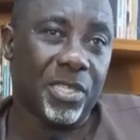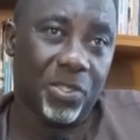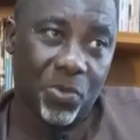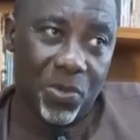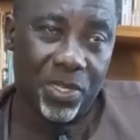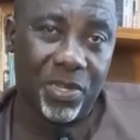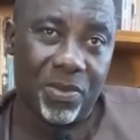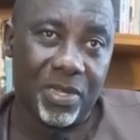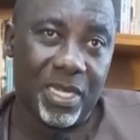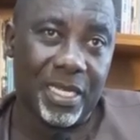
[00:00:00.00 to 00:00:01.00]
He's working
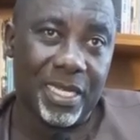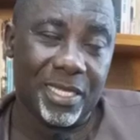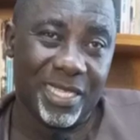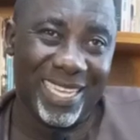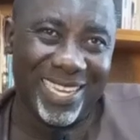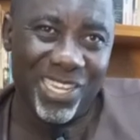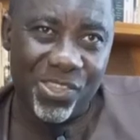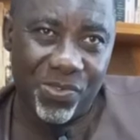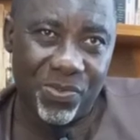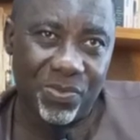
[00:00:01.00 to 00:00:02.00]
on it. He's killing
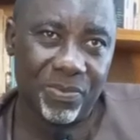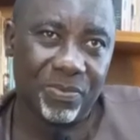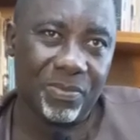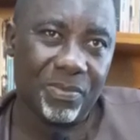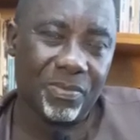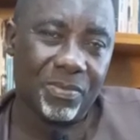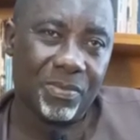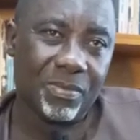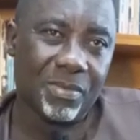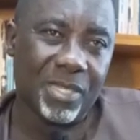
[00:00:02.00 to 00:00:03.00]
you.
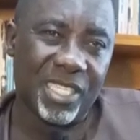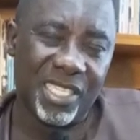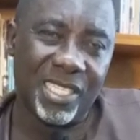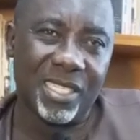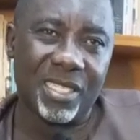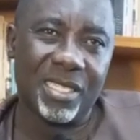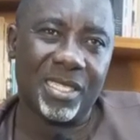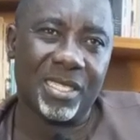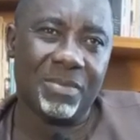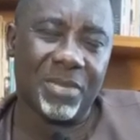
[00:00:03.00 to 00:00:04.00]
The seed
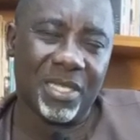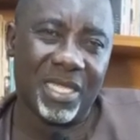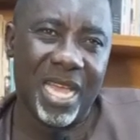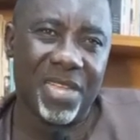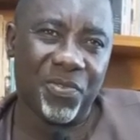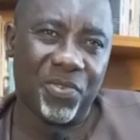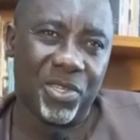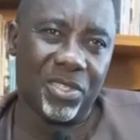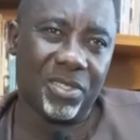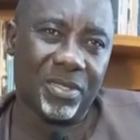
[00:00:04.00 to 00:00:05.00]
must die
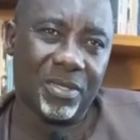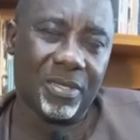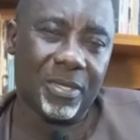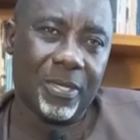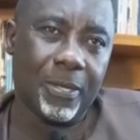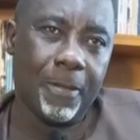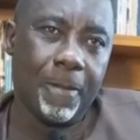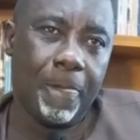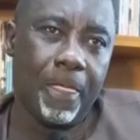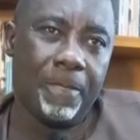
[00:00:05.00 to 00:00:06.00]
first.
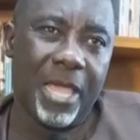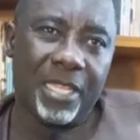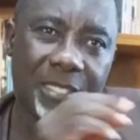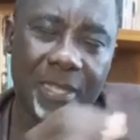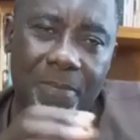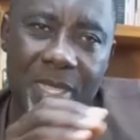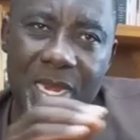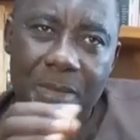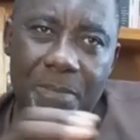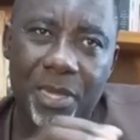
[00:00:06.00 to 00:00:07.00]
There's
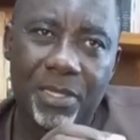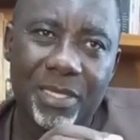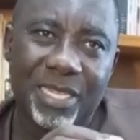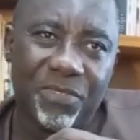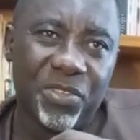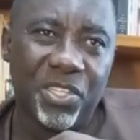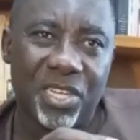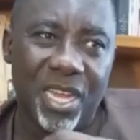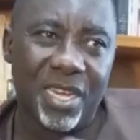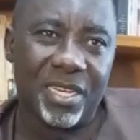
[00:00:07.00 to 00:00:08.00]
something about the
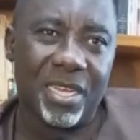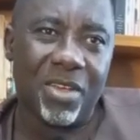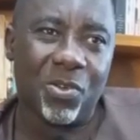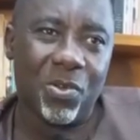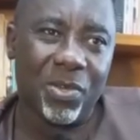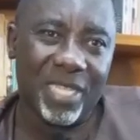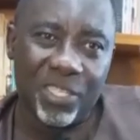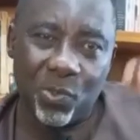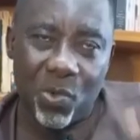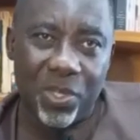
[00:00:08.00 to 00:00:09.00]
visionary that God
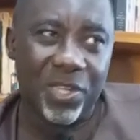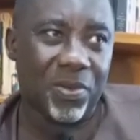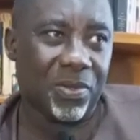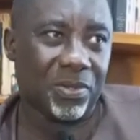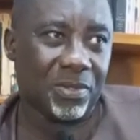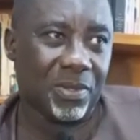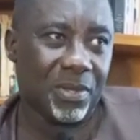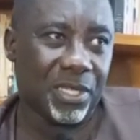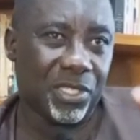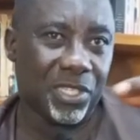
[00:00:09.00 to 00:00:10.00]
is working on.
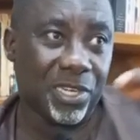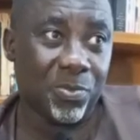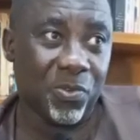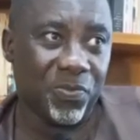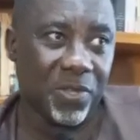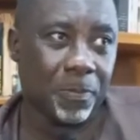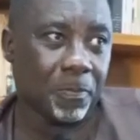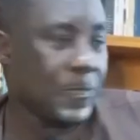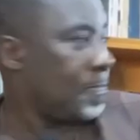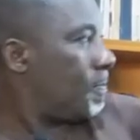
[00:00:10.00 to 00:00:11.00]
God is removing
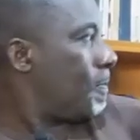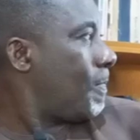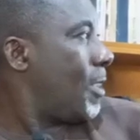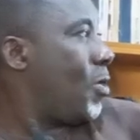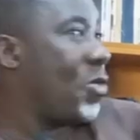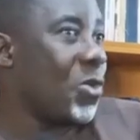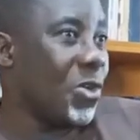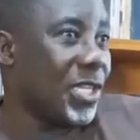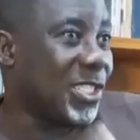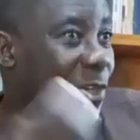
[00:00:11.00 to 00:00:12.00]
or
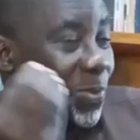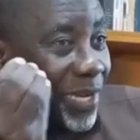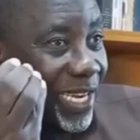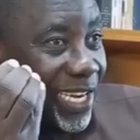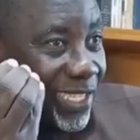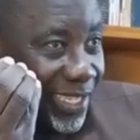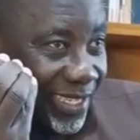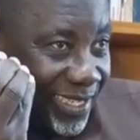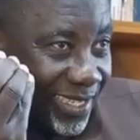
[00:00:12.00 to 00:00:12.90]
God is upgrading.